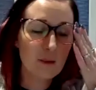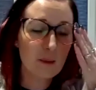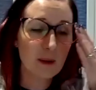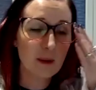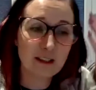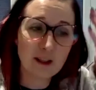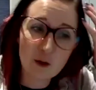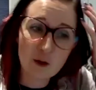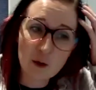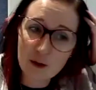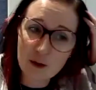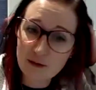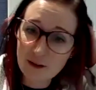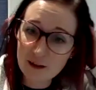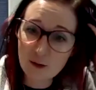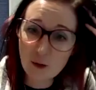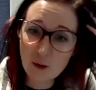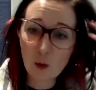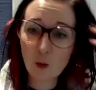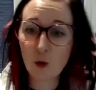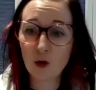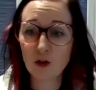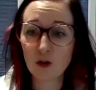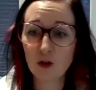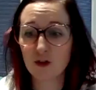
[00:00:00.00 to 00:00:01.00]
I don't know if
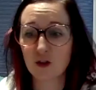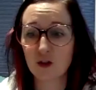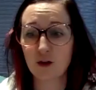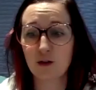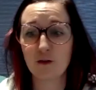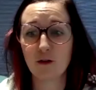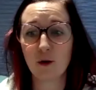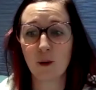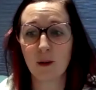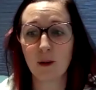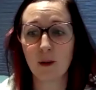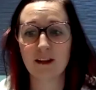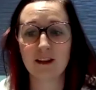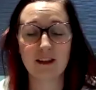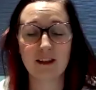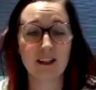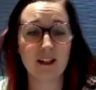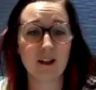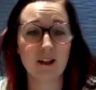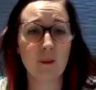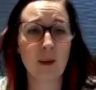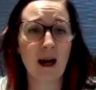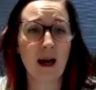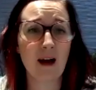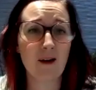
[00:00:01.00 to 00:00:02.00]
anyone wants to throw anything
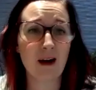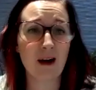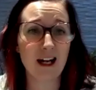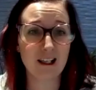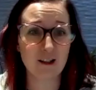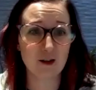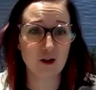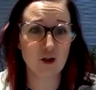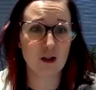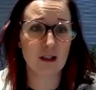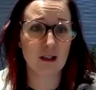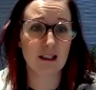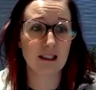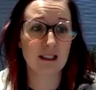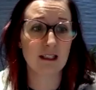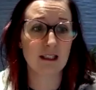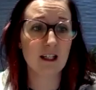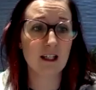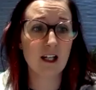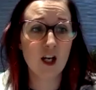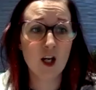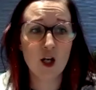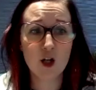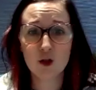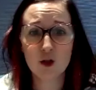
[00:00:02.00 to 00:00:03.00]
in about
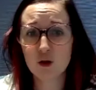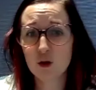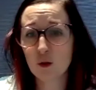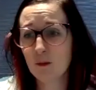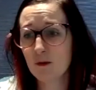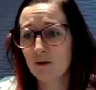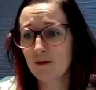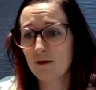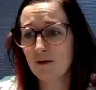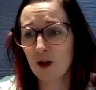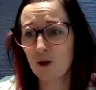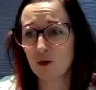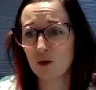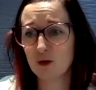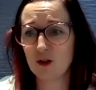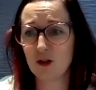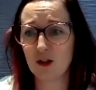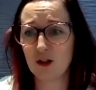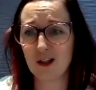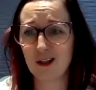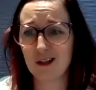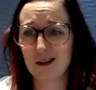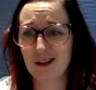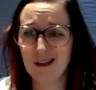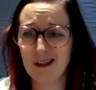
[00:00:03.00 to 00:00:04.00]
actually some of those
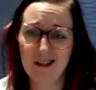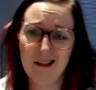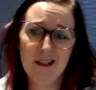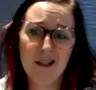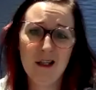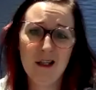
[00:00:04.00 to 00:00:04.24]
that